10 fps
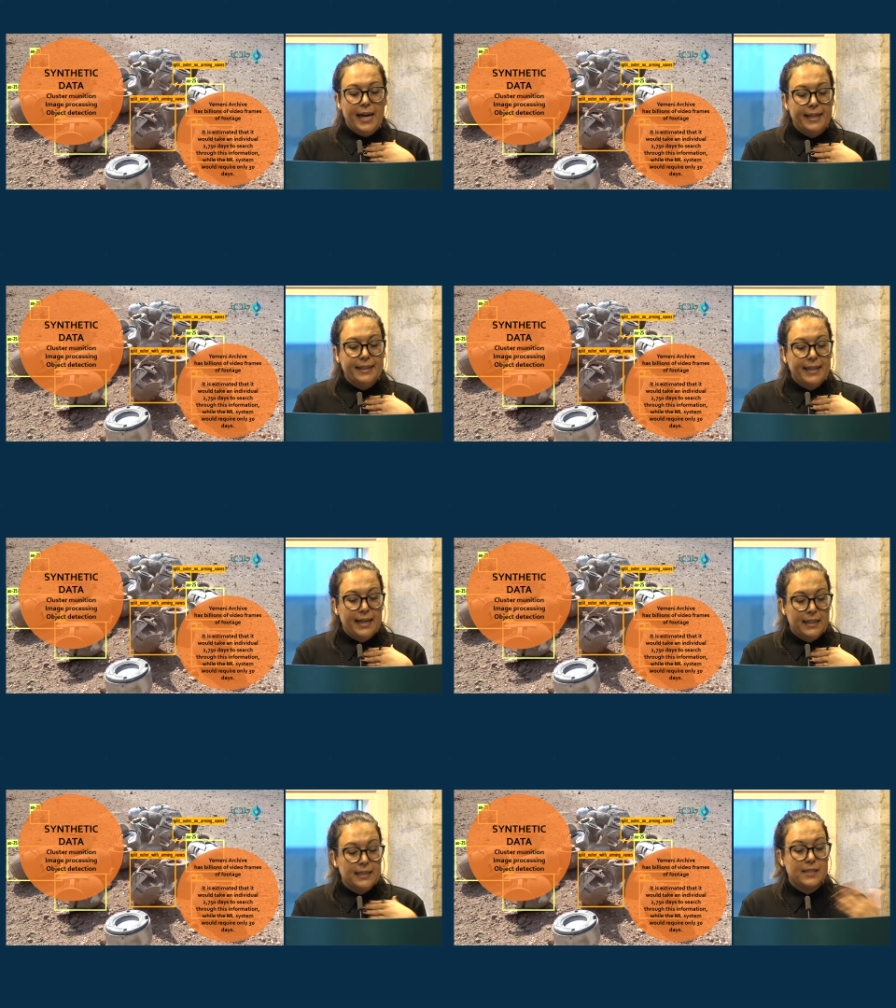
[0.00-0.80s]
And
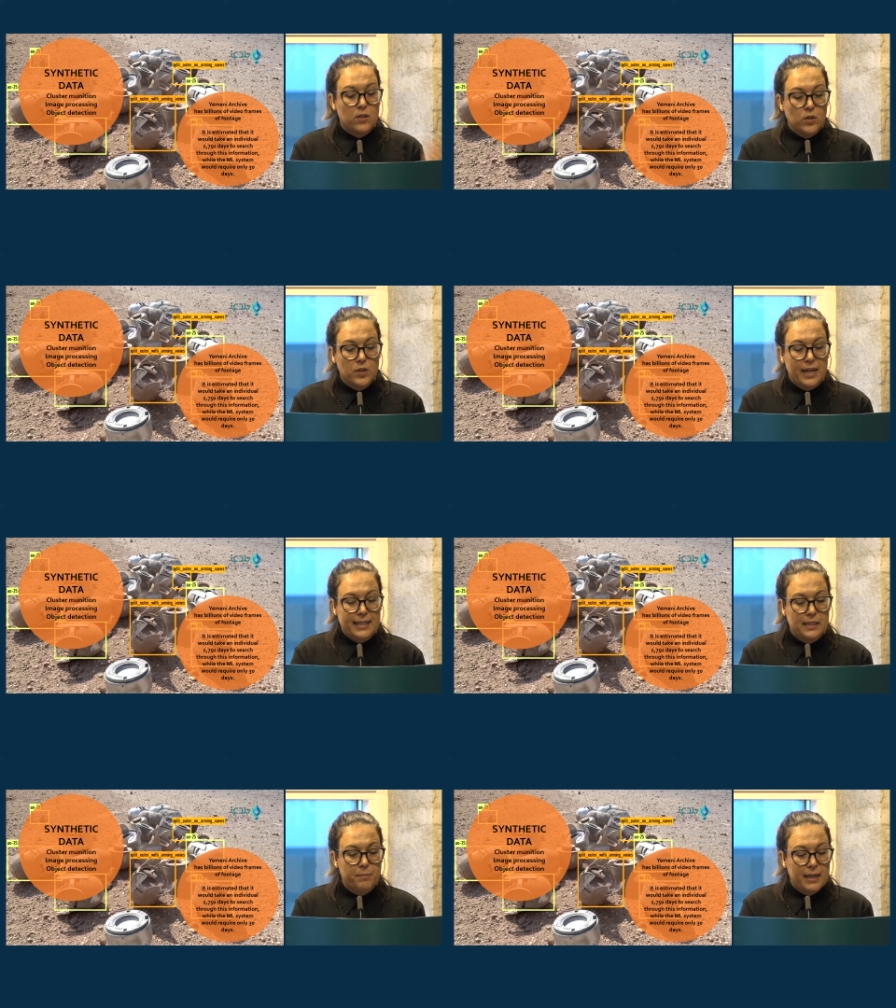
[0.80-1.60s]
then it is also
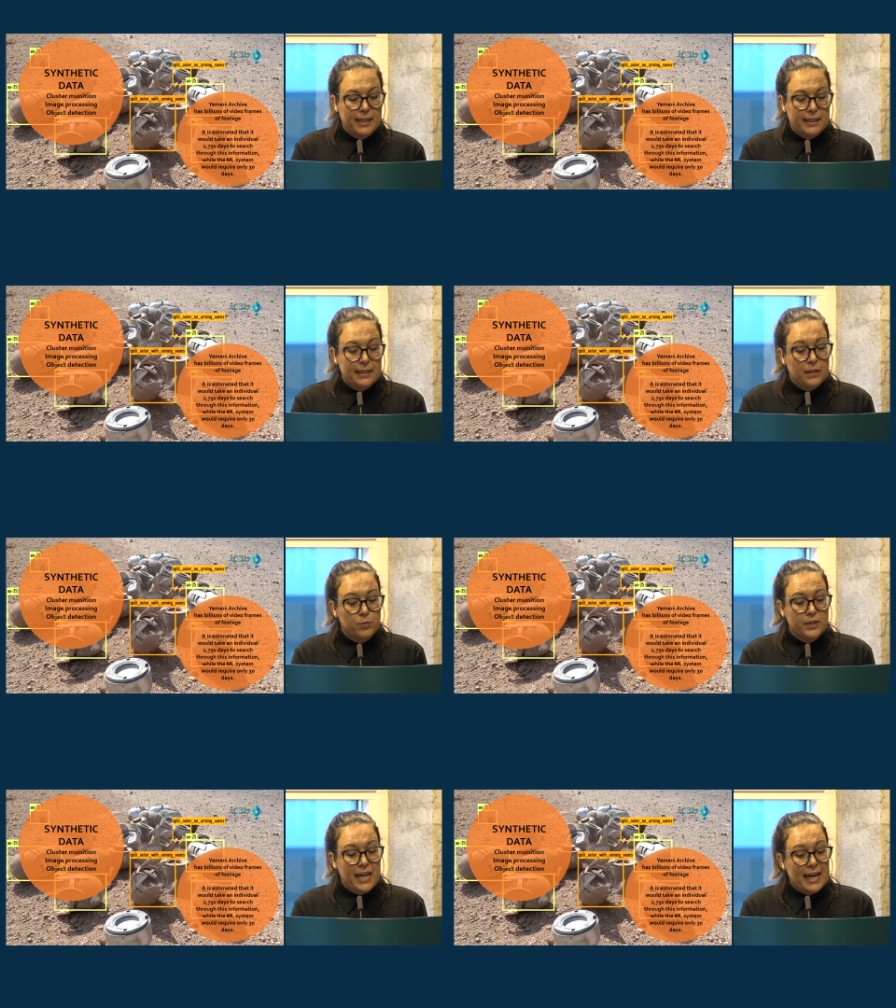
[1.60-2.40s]
estimated that
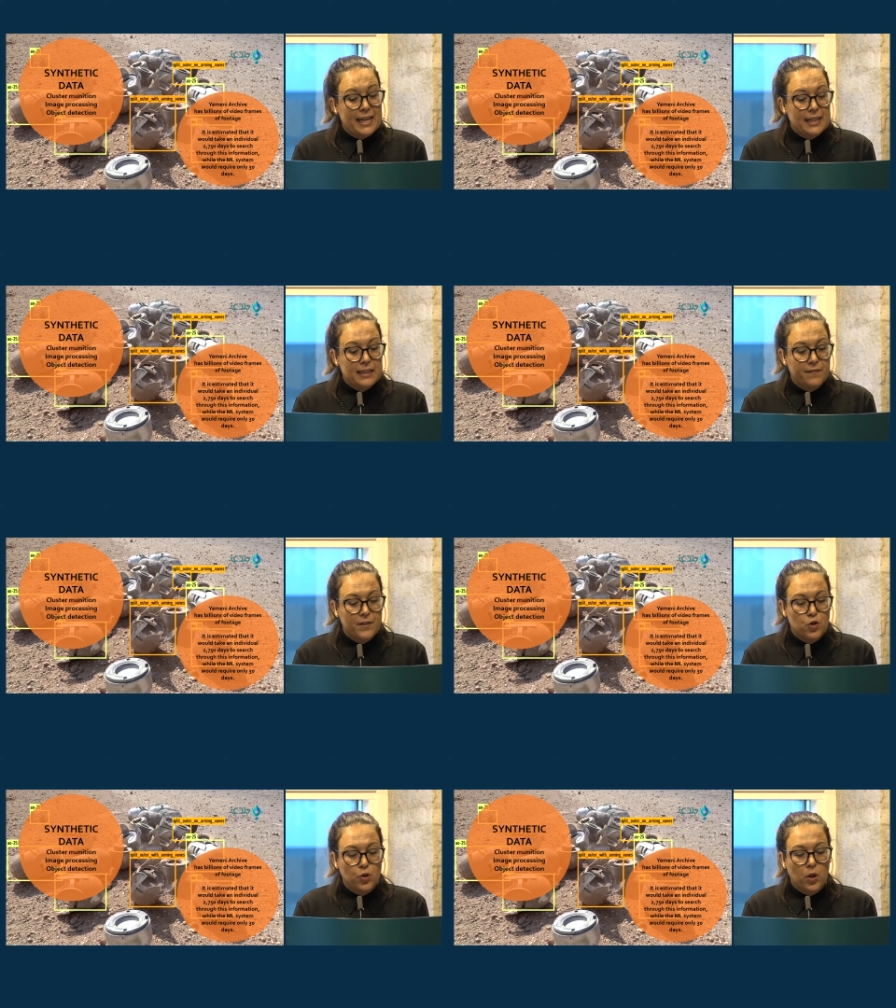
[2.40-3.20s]
it would take an
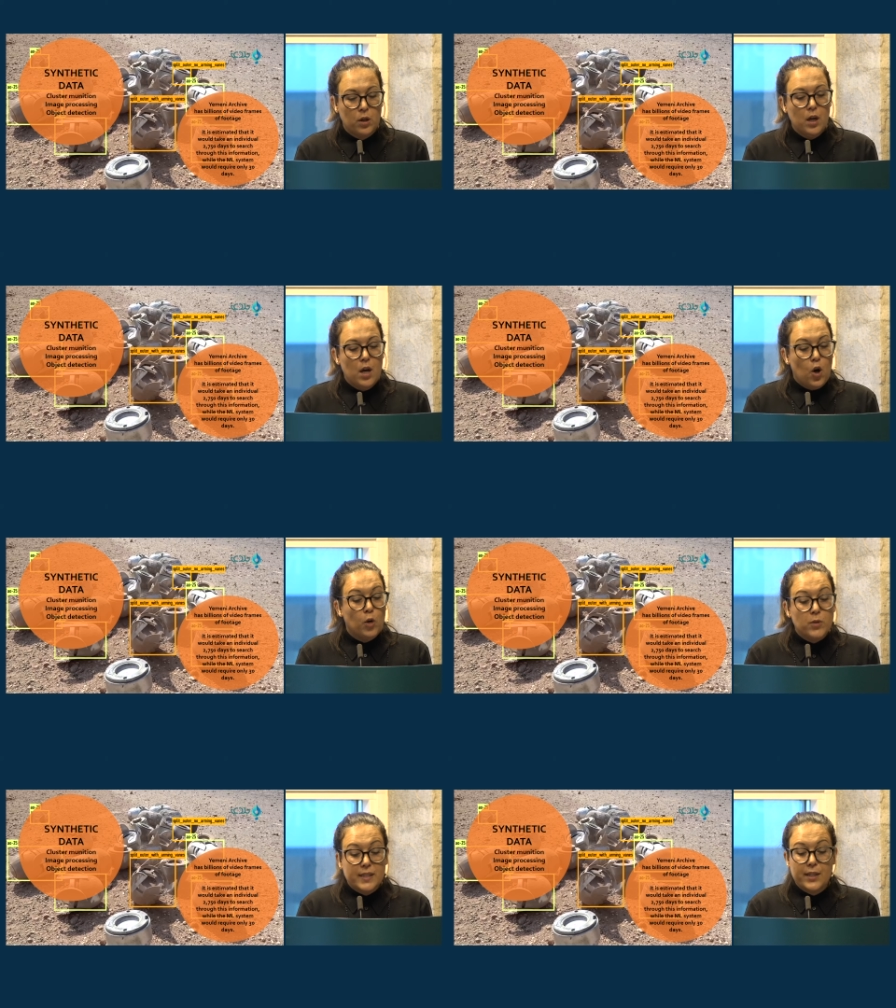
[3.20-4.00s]
individual
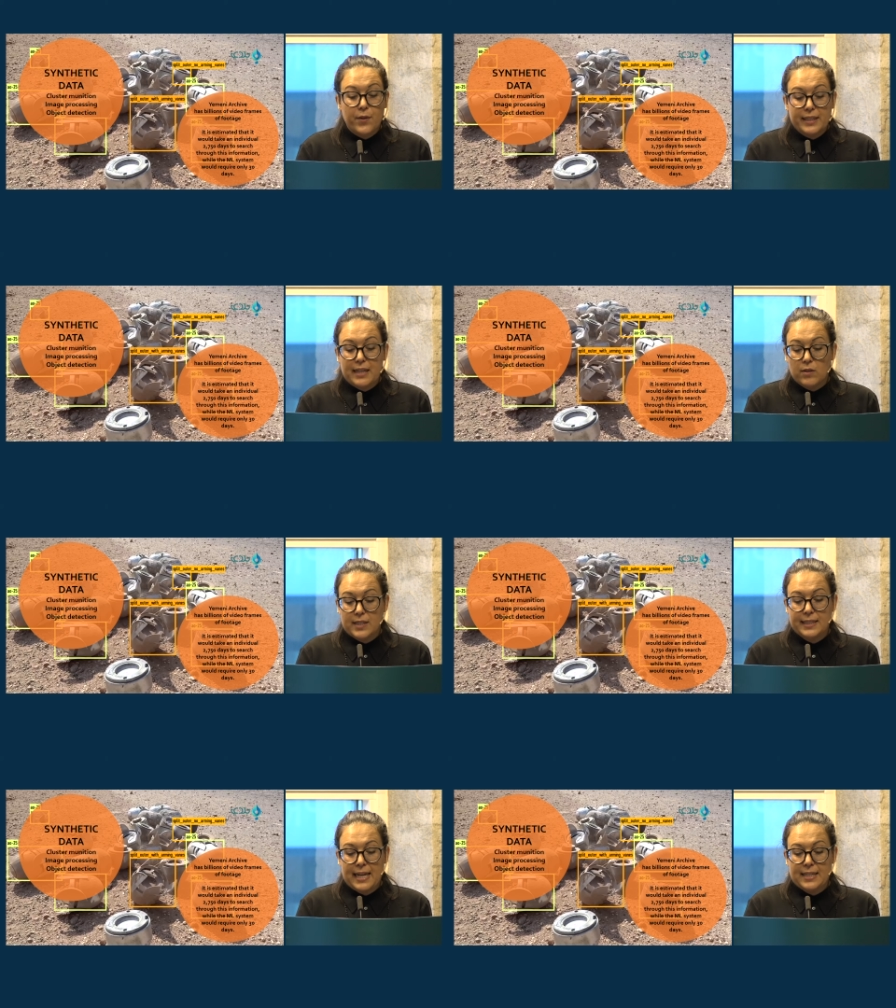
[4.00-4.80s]
almost
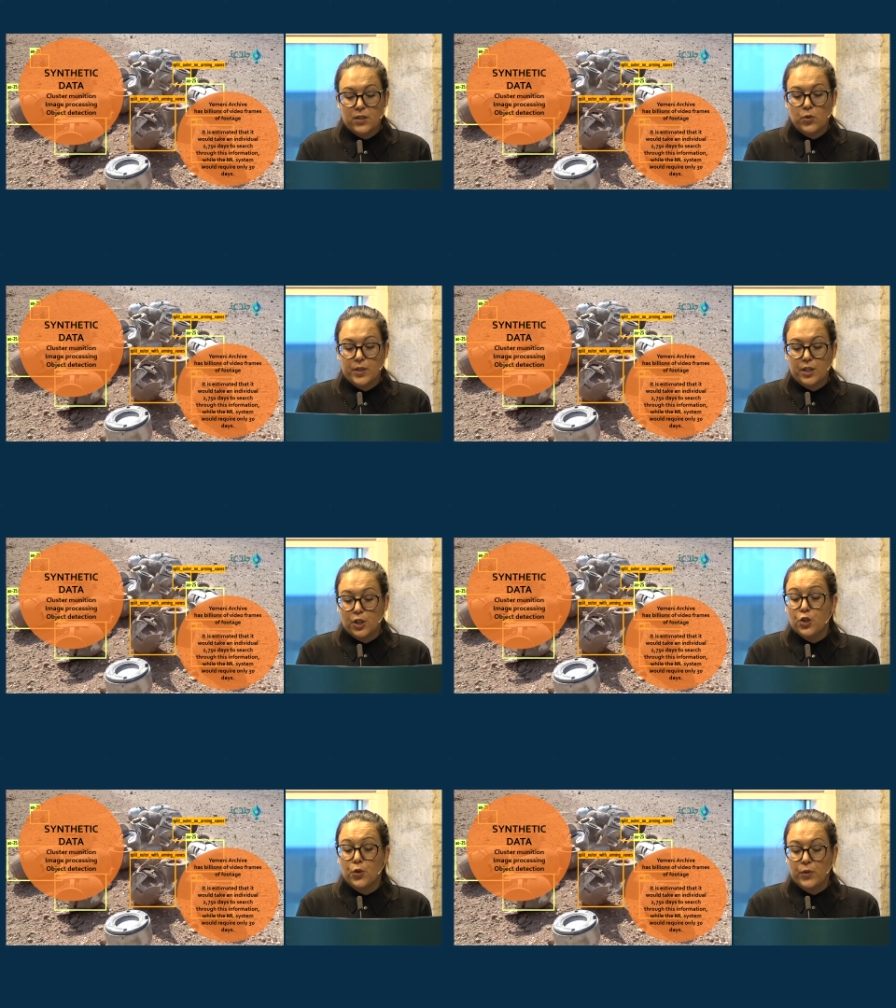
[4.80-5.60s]
3,000 days to
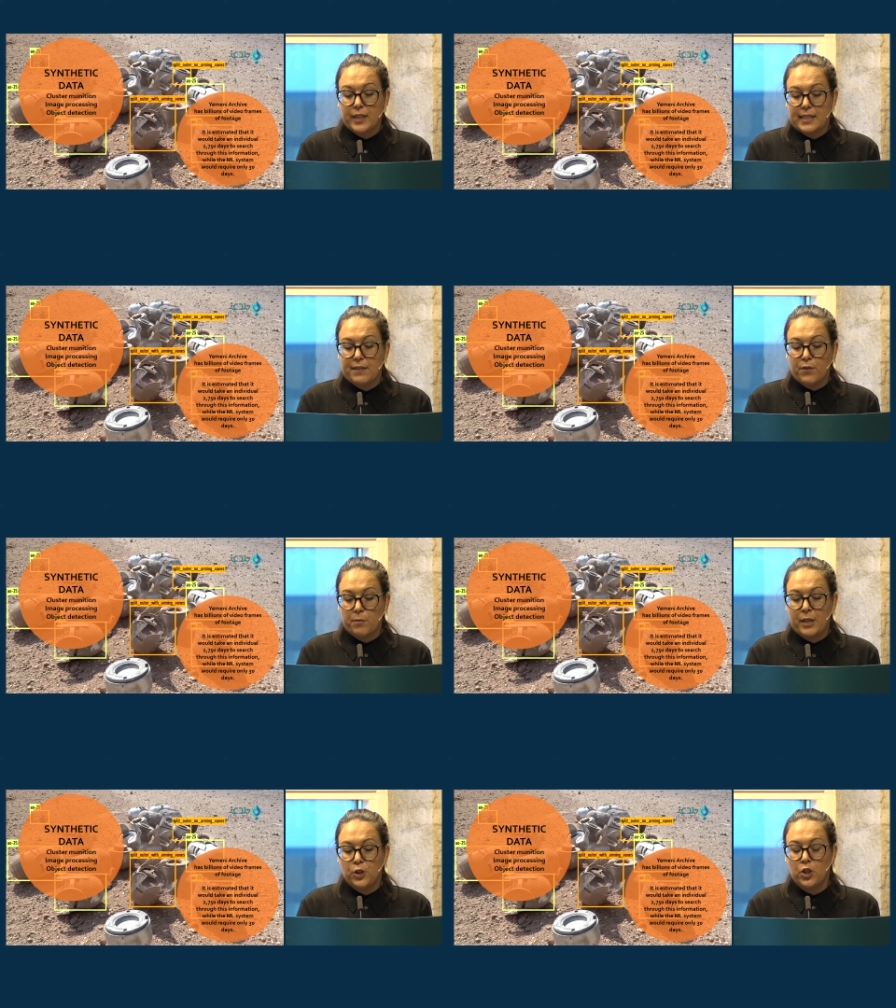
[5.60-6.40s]
search through this
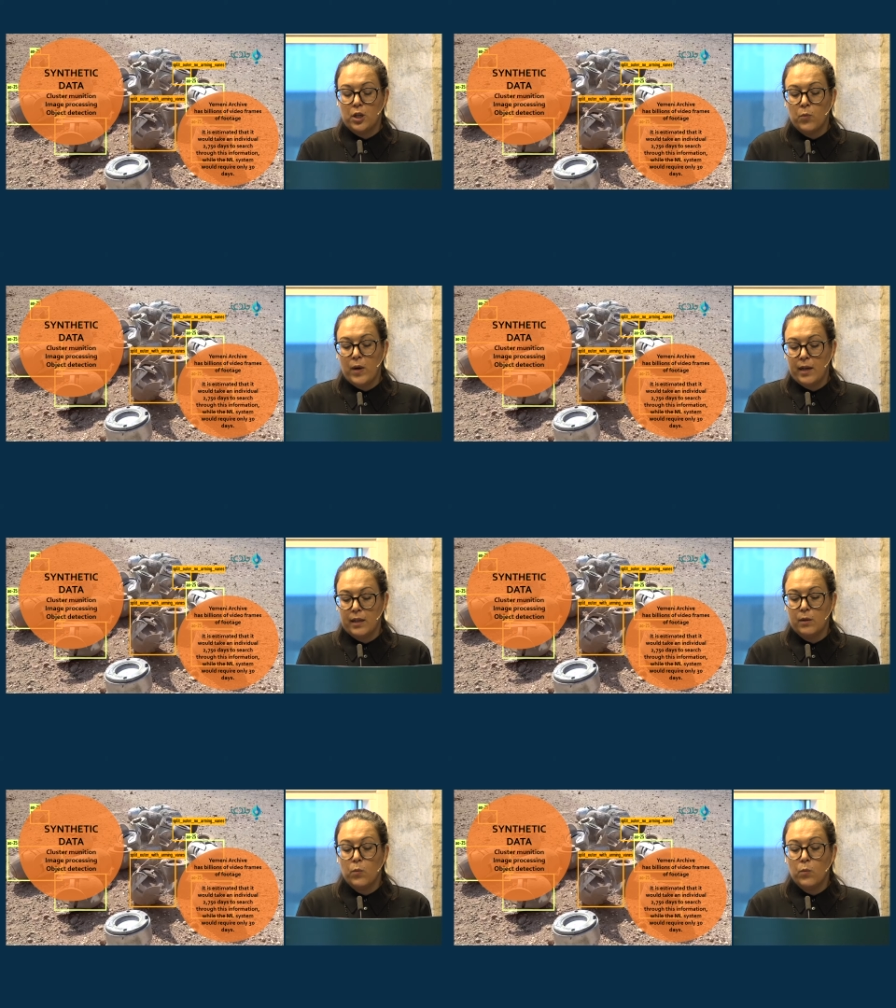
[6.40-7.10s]
information while,